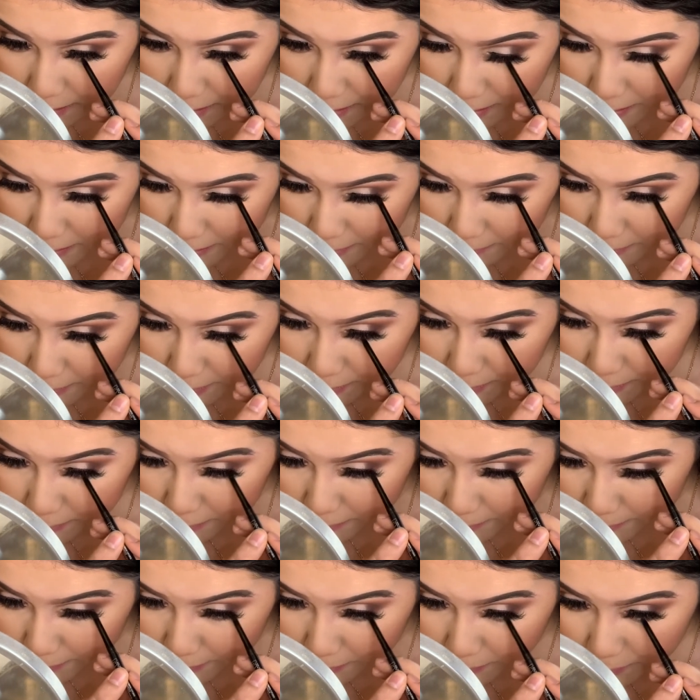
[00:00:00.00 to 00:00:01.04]
And I'm just going to
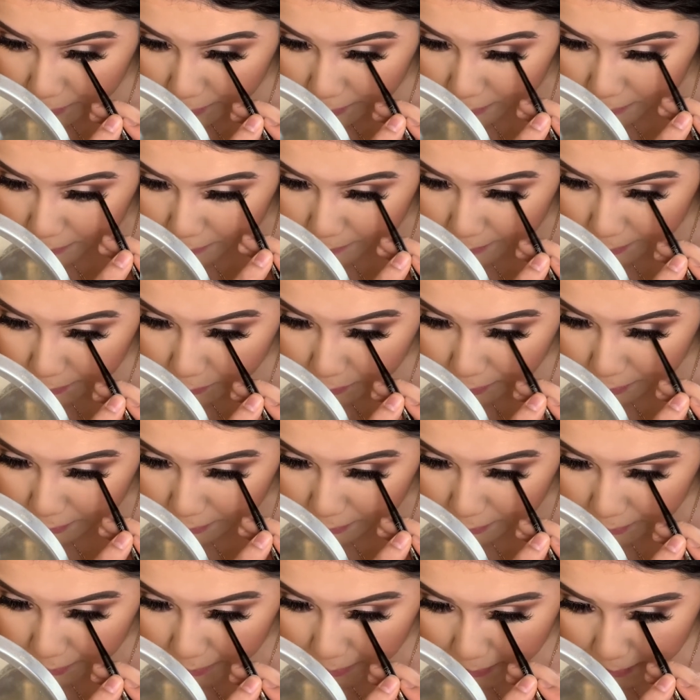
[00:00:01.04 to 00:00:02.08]
be going into my
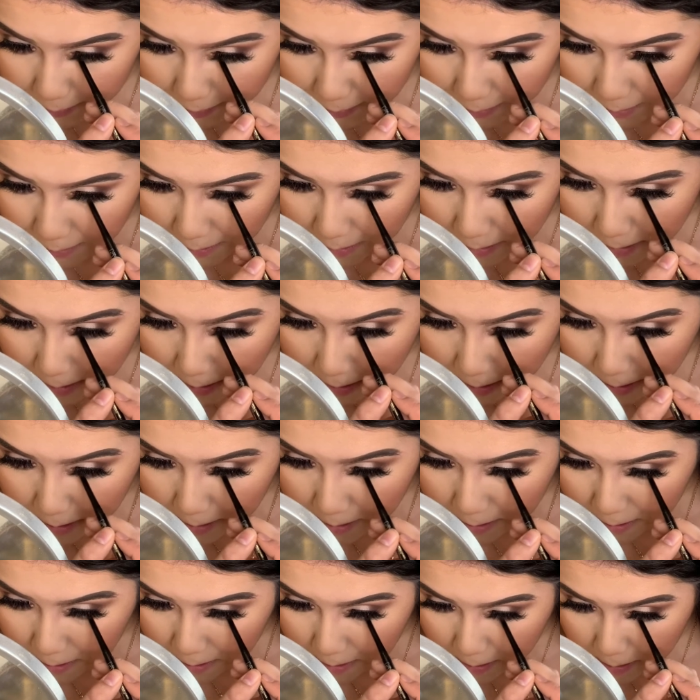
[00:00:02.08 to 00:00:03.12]
waterline.
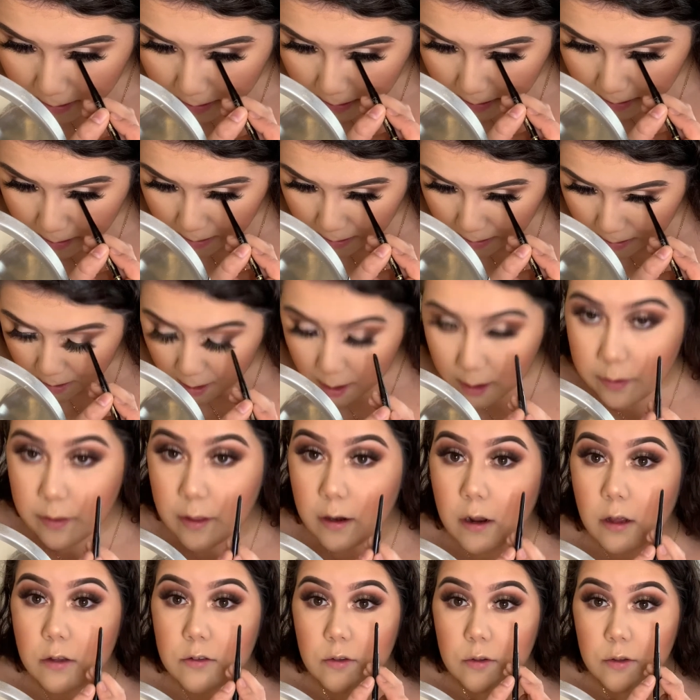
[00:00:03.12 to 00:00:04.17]
And then
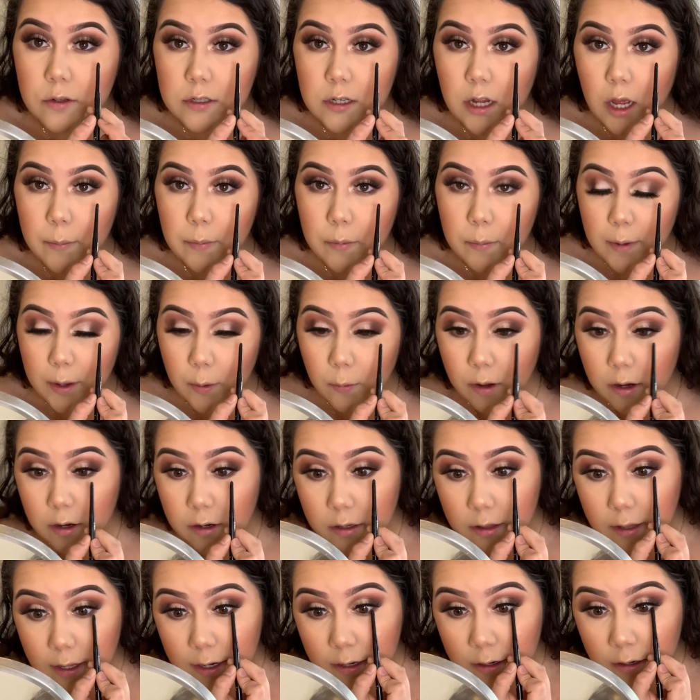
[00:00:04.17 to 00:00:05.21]
also the top of my
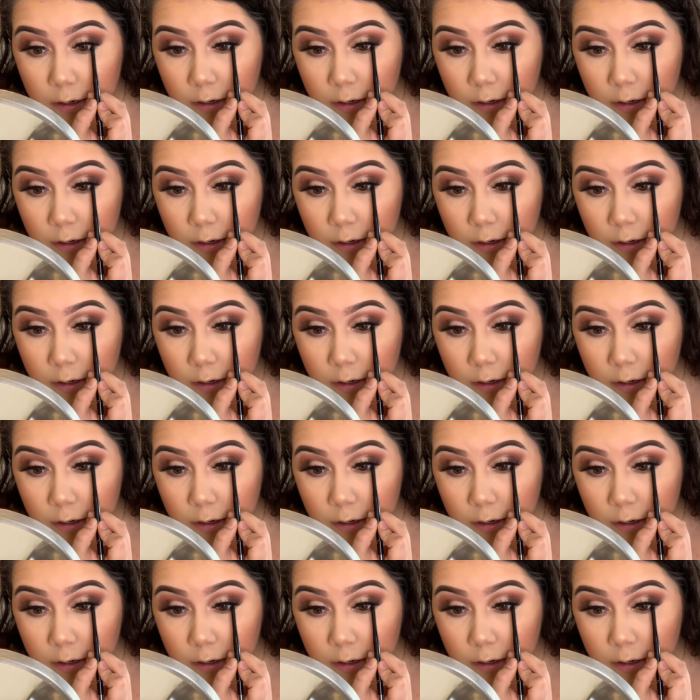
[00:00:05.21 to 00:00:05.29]
waterline.